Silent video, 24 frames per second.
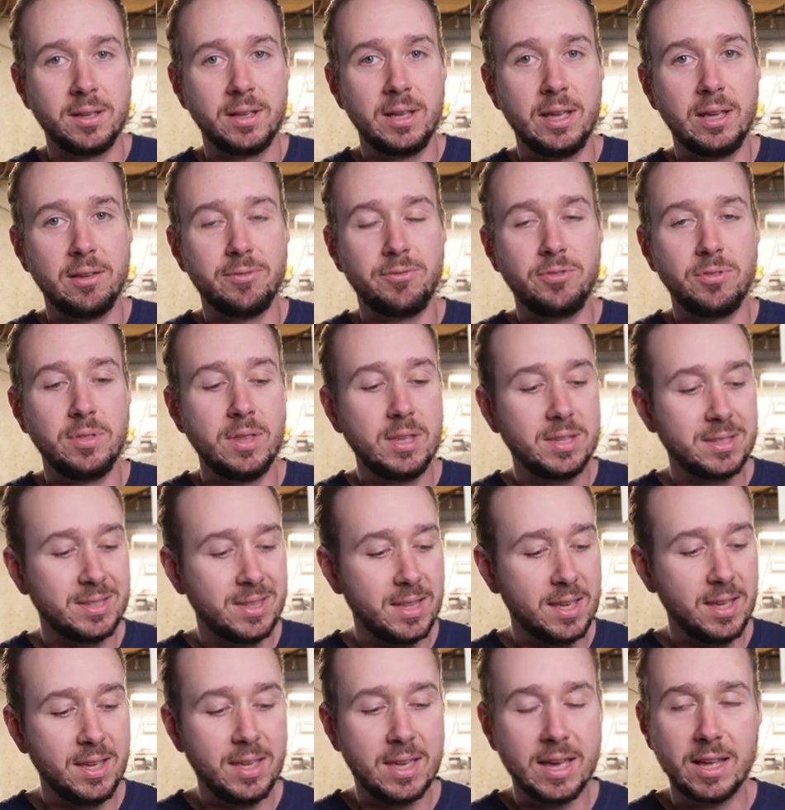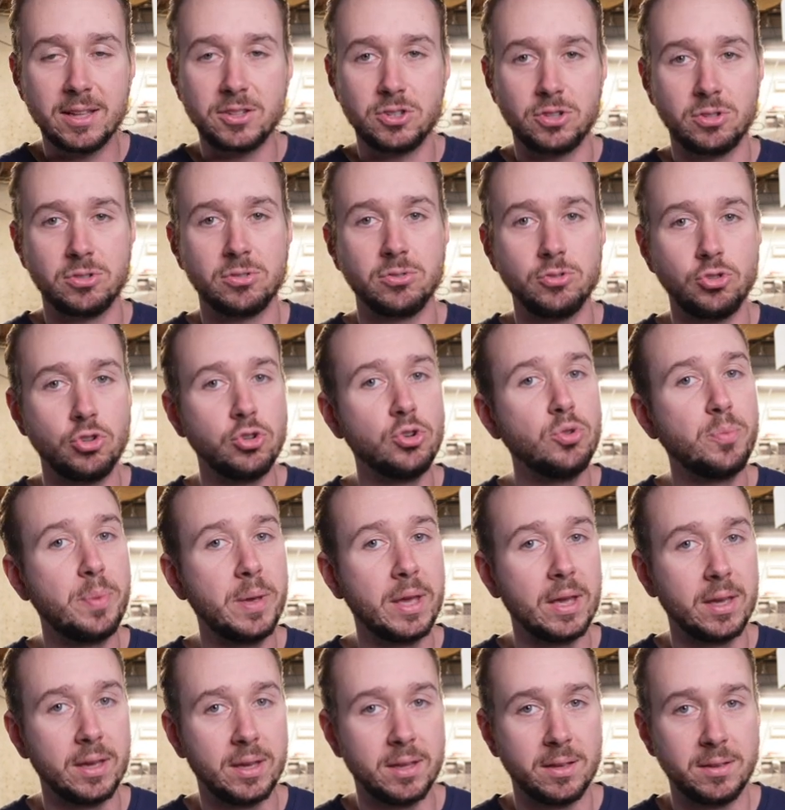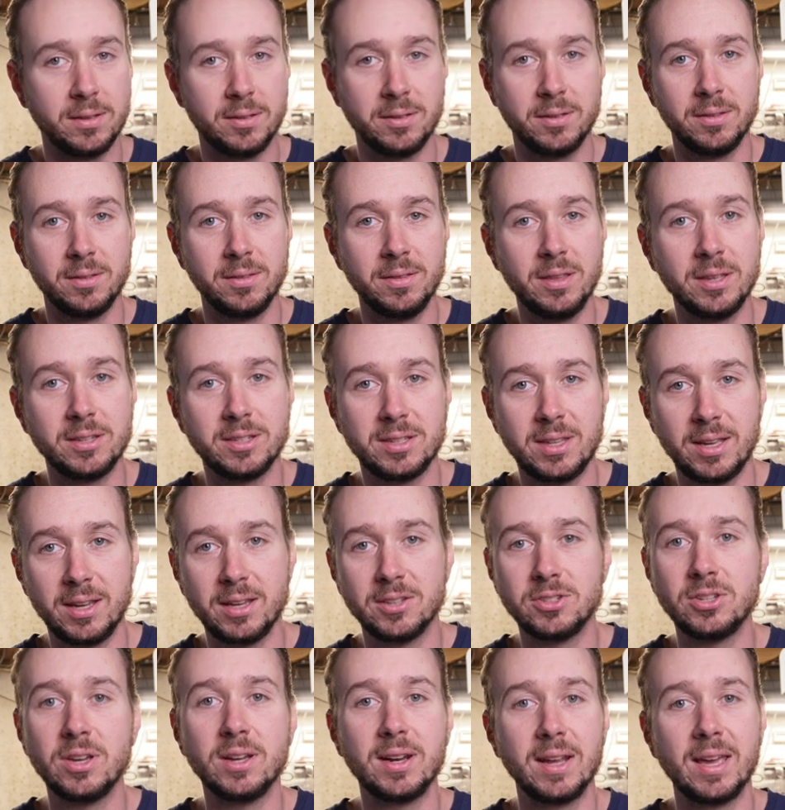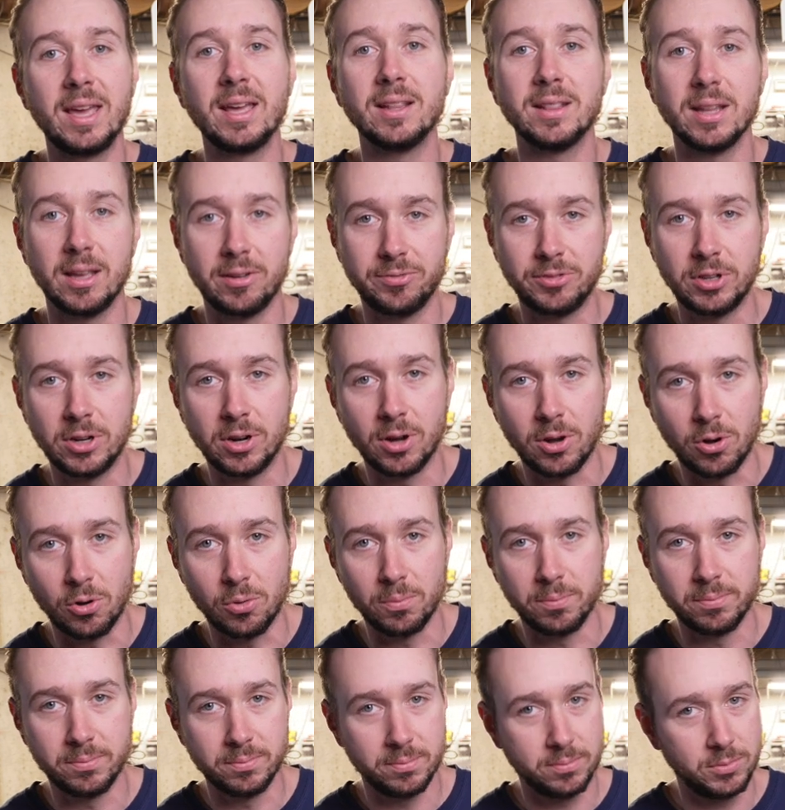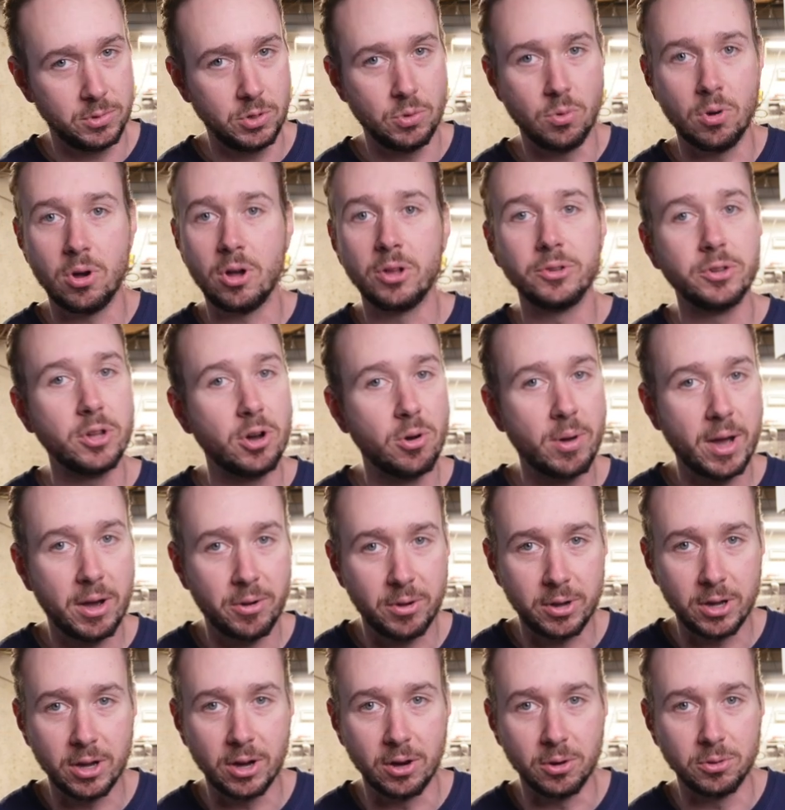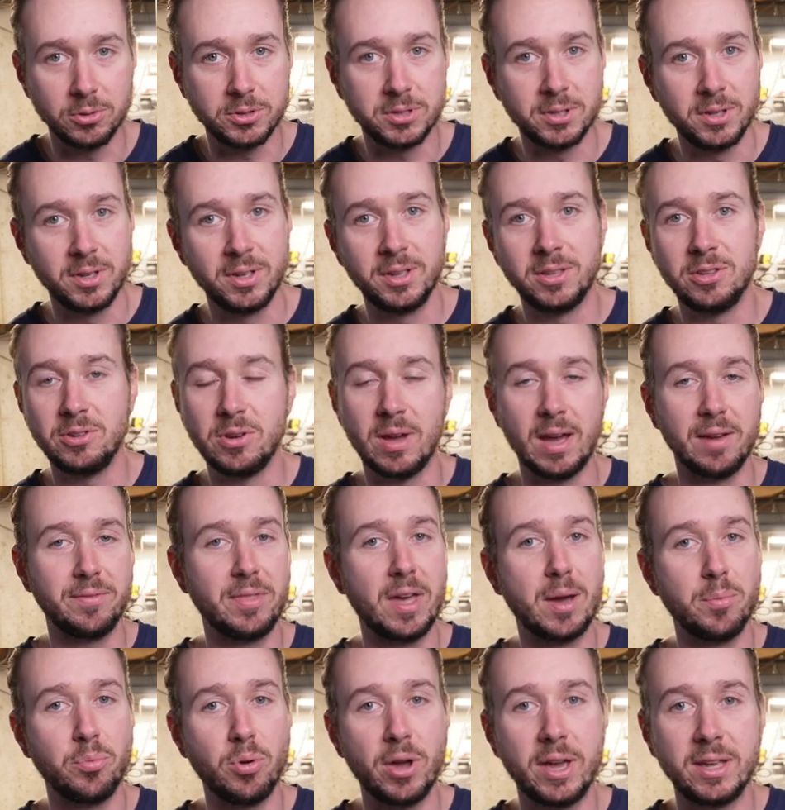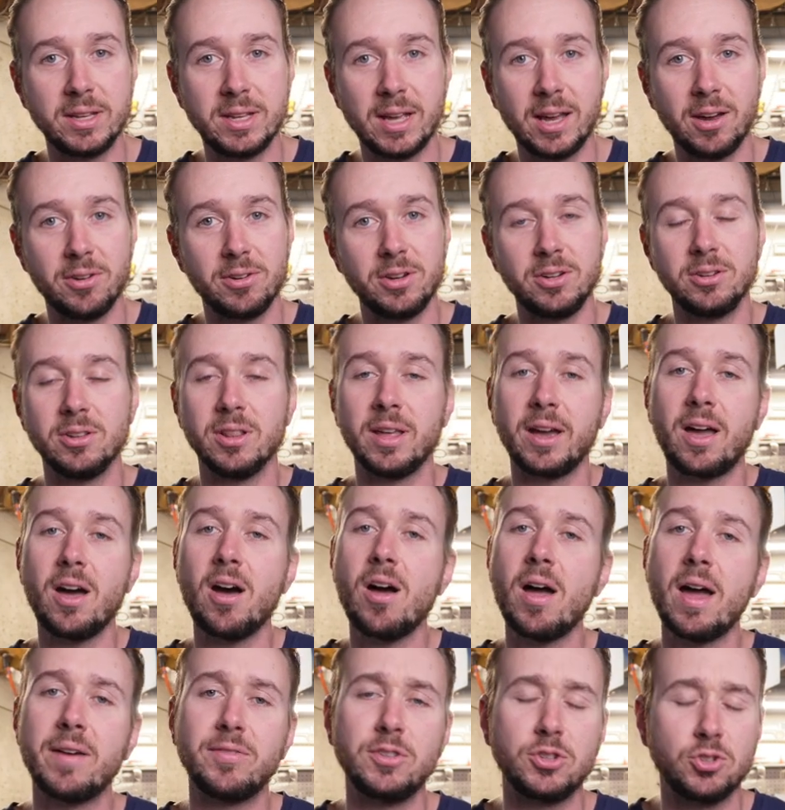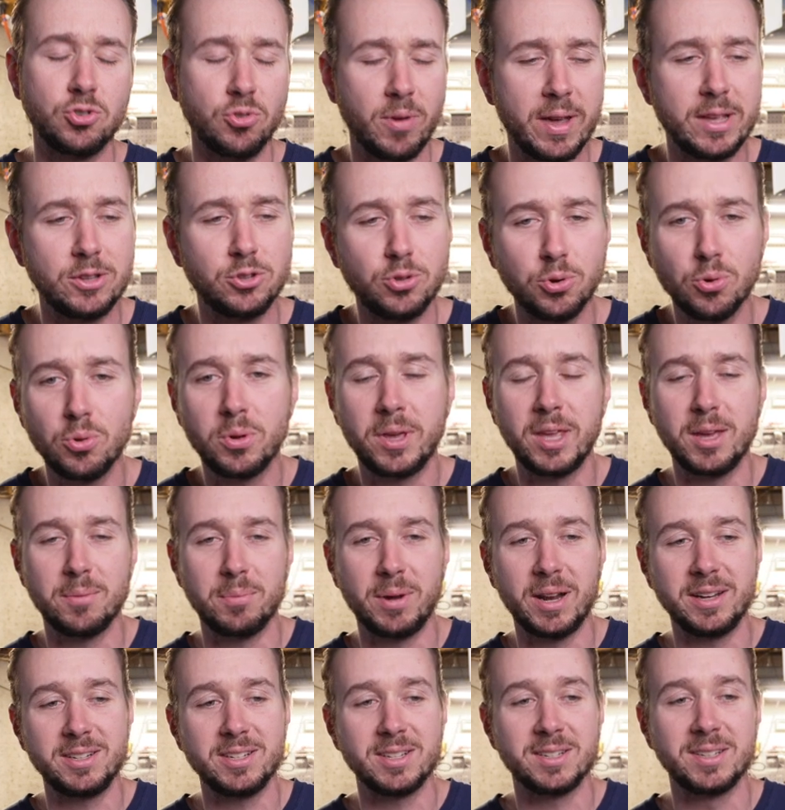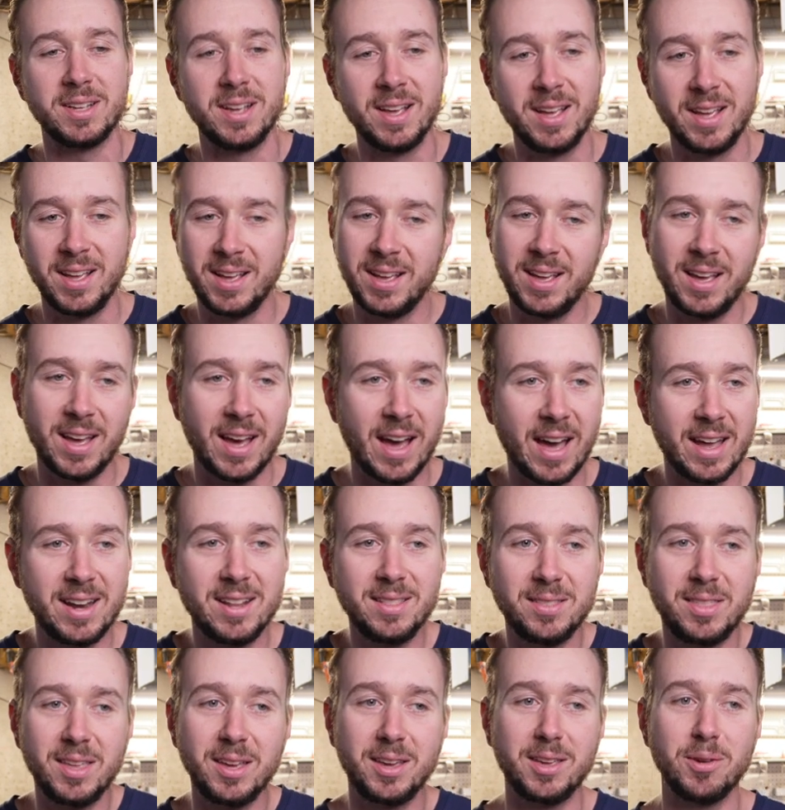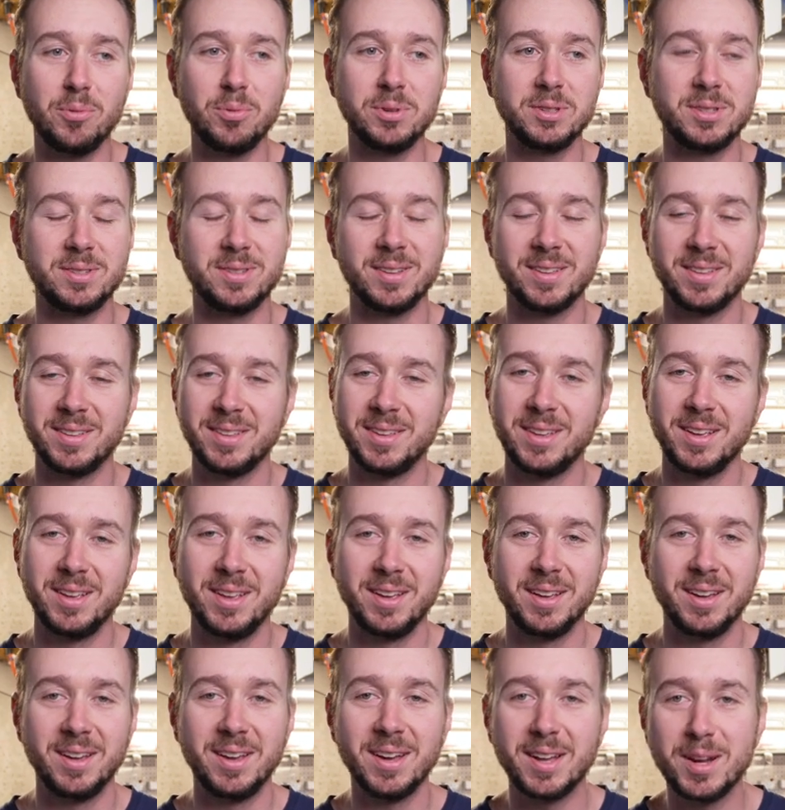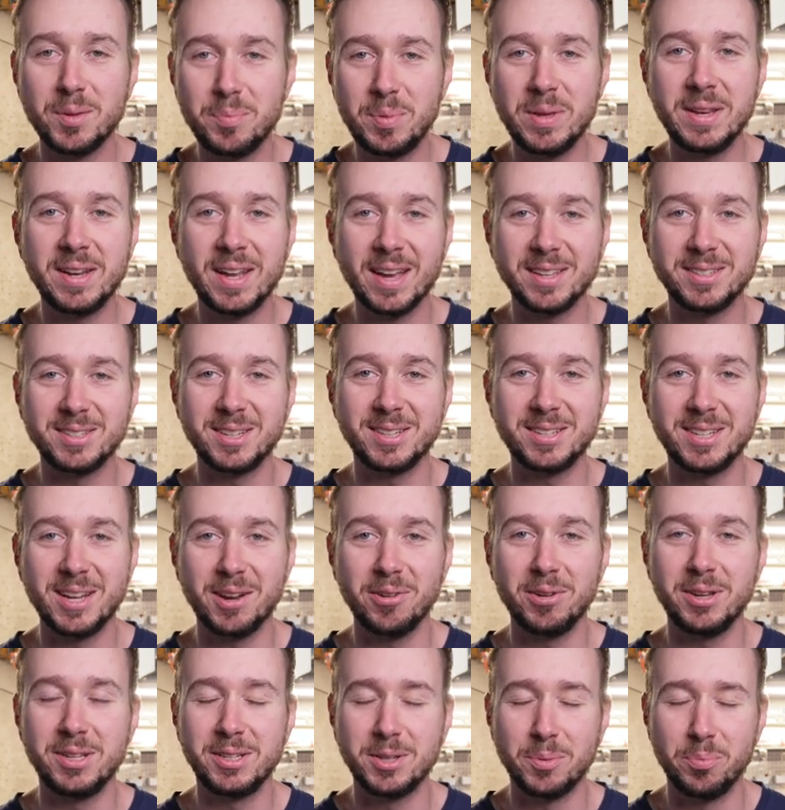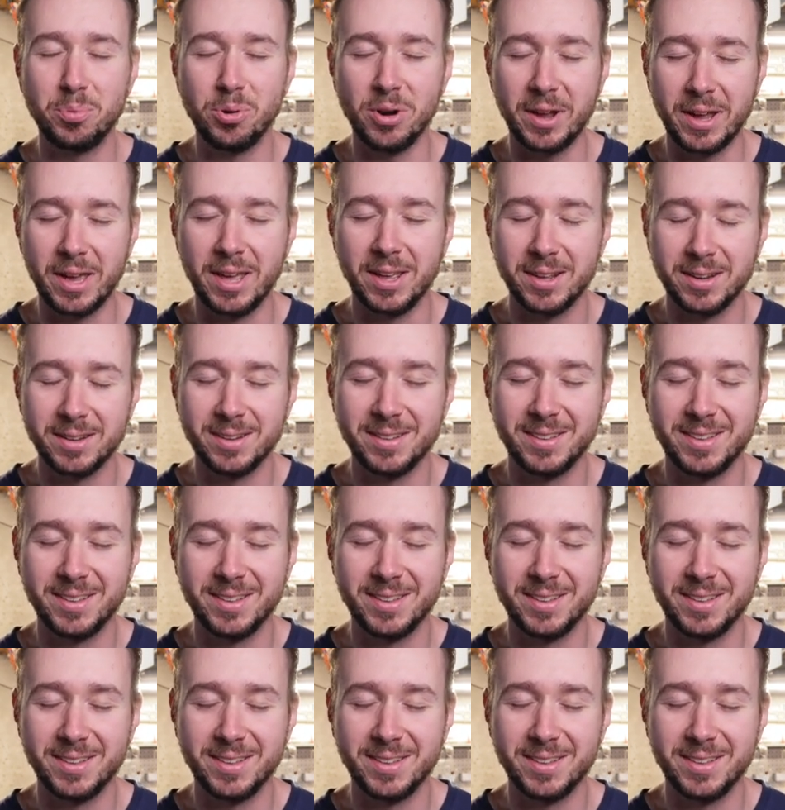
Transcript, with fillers: If this thing gets too big, this thing is going to get left at home. You all know how it goes. You have that breakdown and you're like, oh, I have this great toolkit, but I just, I didn't think it was going to be necessary to bring it